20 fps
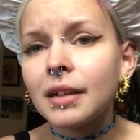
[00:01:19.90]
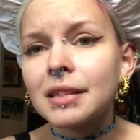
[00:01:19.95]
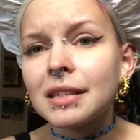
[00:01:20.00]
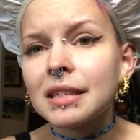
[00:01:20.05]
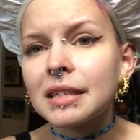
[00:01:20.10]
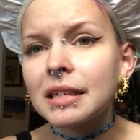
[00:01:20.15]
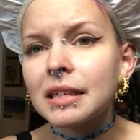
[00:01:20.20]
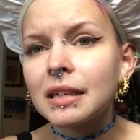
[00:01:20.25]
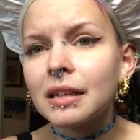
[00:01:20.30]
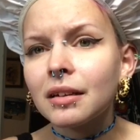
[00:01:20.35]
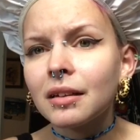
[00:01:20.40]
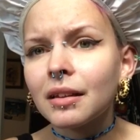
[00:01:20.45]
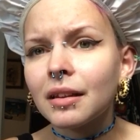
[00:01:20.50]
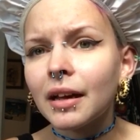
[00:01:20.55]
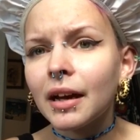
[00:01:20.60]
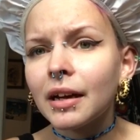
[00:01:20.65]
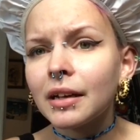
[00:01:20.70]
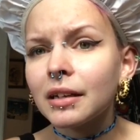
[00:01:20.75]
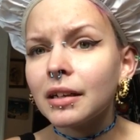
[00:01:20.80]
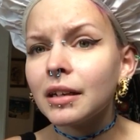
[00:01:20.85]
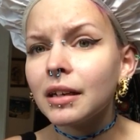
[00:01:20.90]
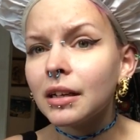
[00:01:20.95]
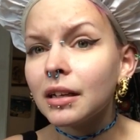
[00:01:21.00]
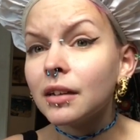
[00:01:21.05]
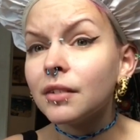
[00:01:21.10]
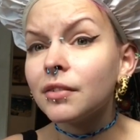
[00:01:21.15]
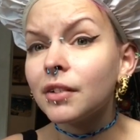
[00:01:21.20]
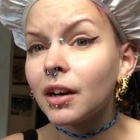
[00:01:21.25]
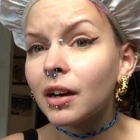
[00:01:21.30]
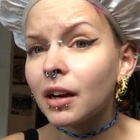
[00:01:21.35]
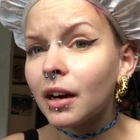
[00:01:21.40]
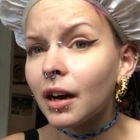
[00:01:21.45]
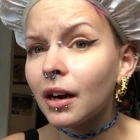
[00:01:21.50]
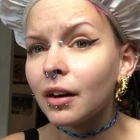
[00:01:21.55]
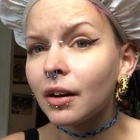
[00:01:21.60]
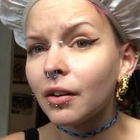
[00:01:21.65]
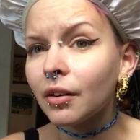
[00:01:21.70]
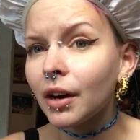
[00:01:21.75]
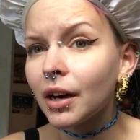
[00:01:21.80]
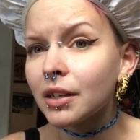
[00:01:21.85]
seen that Yaniv had
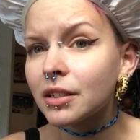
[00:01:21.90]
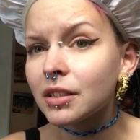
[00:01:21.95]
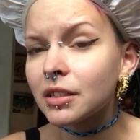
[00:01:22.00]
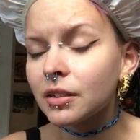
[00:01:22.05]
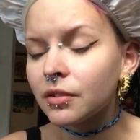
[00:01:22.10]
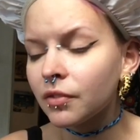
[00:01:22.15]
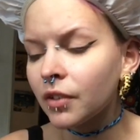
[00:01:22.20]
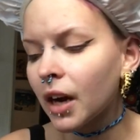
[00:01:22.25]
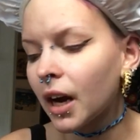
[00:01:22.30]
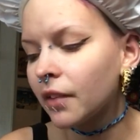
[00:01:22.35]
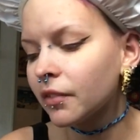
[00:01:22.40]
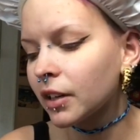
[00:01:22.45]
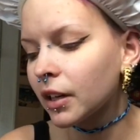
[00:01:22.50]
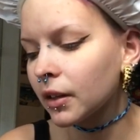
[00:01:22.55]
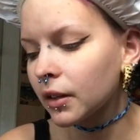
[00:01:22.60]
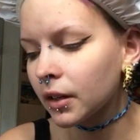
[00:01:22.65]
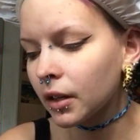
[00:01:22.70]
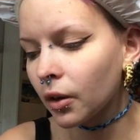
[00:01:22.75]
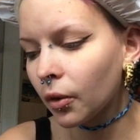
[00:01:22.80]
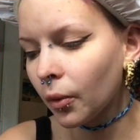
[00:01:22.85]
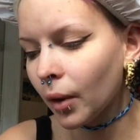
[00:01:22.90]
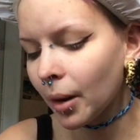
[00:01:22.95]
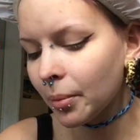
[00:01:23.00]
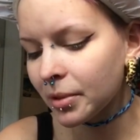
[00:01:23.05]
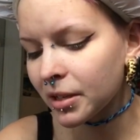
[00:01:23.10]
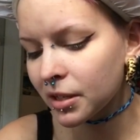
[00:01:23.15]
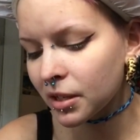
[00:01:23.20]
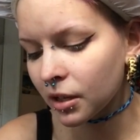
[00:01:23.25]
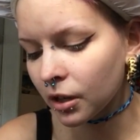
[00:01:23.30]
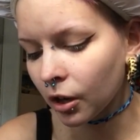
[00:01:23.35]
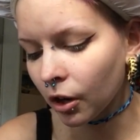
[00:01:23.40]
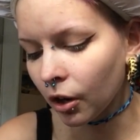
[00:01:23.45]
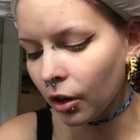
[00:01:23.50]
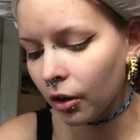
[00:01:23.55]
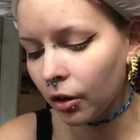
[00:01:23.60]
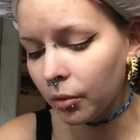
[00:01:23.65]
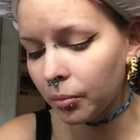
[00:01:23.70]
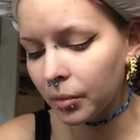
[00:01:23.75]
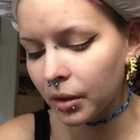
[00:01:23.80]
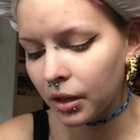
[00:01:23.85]
gotten arrested for having illegal weapons in her
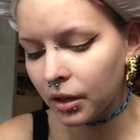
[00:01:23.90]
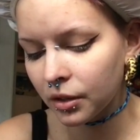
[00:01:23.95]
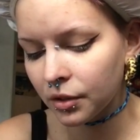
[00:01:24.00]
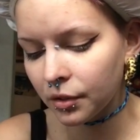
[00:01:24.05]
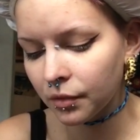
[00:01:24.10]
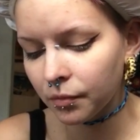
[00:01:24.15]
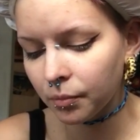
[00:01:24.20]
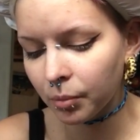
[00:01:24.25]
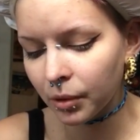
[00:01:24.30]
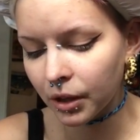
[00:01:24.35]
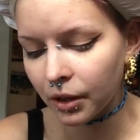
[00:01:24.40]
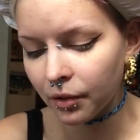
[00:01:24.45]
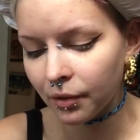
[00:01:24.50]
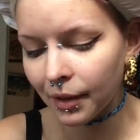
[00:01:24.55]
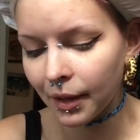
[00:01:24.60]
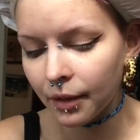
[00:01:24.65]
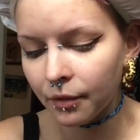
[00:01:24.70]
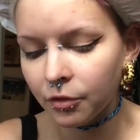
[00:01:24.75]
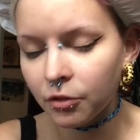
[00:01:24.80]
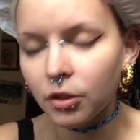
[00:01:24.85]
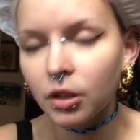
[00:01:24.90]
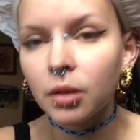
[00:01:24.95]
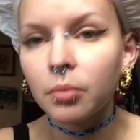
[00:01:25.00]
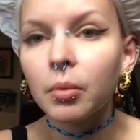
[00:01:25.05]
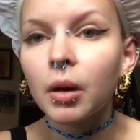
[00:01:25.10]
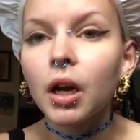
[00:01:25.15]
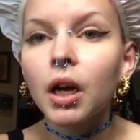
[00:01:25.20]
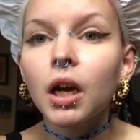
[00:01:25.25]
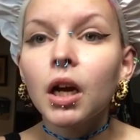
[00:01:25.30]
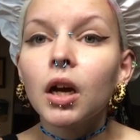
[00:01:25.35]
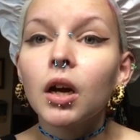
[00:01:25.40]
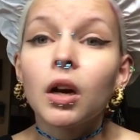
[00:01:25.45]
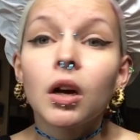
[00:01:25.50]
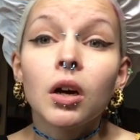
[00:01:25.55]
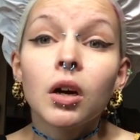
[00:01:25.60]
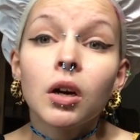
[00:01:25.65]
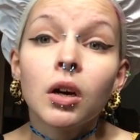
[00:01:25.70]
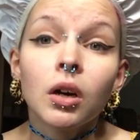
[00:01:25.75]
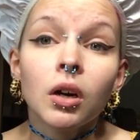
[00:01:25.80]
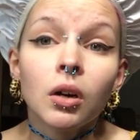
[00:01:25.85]
home because of Blair's live stream,
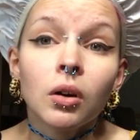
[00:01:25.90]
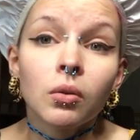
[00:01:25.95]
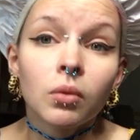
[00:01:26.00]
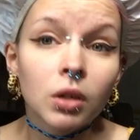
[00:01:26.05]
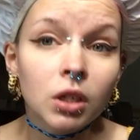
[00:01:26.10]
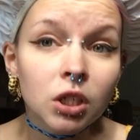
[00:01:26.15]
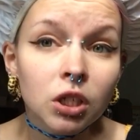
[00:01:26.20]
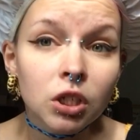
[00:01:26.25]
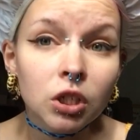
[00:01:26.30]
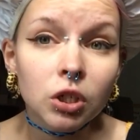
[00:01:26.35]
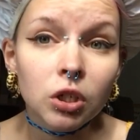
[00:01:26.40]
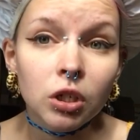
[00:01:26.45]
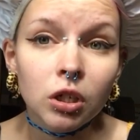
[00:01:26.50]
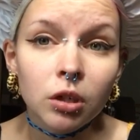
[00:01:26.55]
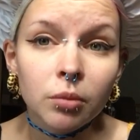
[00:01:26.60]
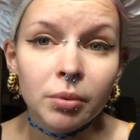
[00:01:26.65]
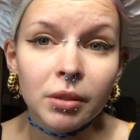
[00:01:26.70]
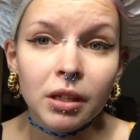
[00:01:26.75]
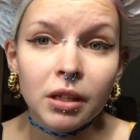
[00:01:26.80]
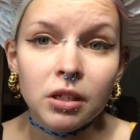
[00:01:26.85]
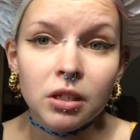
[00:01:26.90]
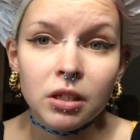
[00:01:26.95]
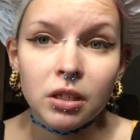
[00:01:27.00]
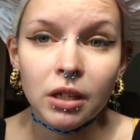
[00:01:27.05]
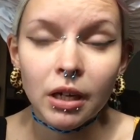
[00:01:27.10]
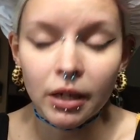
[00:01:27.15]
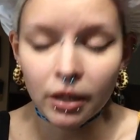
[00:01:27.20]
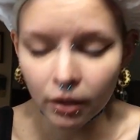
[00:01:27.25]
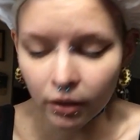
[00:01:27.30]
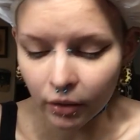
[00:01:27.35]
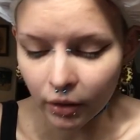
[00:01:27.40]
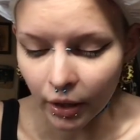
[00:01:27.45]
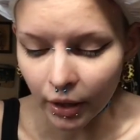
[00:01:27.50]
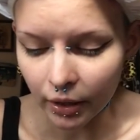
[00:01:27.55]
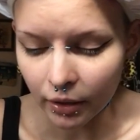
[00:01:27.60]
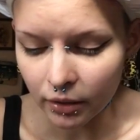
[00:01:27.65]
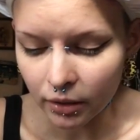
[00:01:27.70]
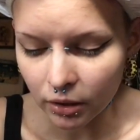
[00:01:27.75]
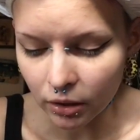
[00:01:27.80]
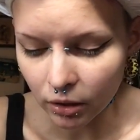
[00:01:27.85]
which is true, but they just kind of
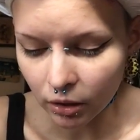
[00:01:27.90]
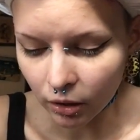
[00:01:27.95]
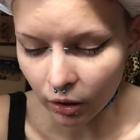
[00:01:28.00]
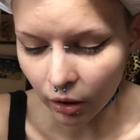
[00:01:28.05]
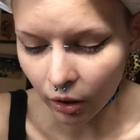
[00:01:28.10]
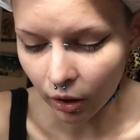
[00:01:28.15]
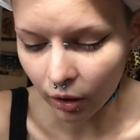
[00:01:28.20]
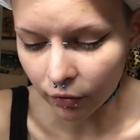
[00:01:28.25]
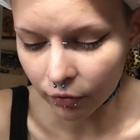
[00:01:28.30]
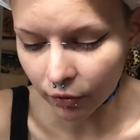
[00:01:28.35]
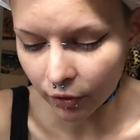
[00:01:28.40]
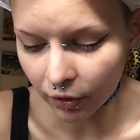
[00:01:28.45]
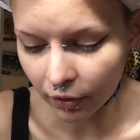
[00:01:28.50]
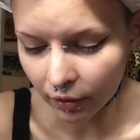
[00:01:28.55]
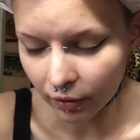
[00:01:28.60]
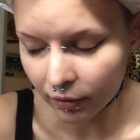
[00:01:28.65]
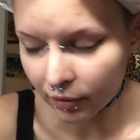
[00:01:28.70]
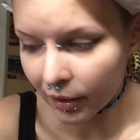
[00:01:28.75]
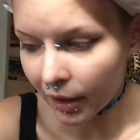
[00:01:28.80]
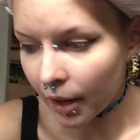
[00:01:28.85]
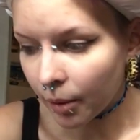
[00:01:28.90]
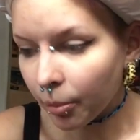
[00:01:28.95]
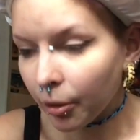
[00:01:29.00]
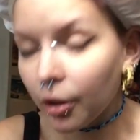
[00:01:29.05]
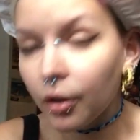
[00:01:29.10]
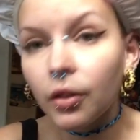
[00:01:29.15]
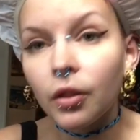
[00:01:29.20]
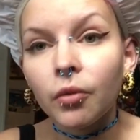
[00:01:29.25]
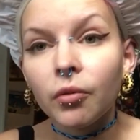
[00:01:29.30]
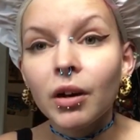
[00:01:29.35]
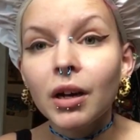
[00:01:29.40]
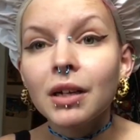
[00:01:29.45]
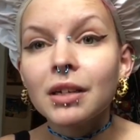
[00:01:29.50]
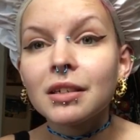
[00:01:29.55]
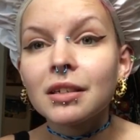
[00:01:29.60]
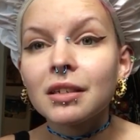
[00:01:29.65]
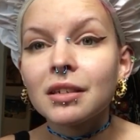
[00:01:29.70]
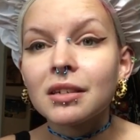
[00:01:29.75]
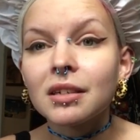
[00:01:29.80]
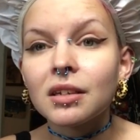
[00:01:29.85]
let her off with a slap on the
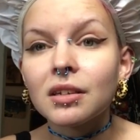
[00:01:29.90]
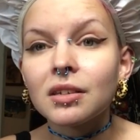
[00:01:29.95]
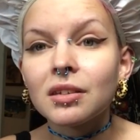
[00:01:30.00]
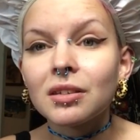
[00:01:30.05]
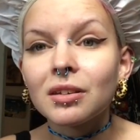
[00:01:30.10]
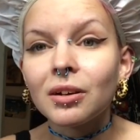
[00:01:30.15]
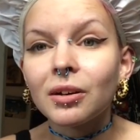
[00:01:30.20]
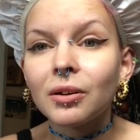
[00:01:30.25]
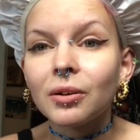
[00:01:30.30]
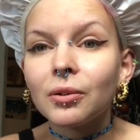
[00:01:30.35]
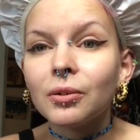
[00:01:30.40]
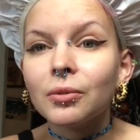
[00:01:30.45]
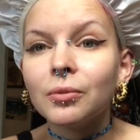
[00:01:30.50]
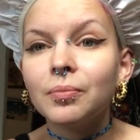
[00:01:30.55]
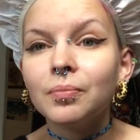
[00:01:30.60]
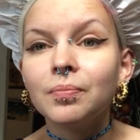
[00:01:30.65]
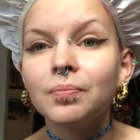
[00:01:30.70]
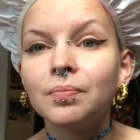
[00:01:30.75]
wrist. So,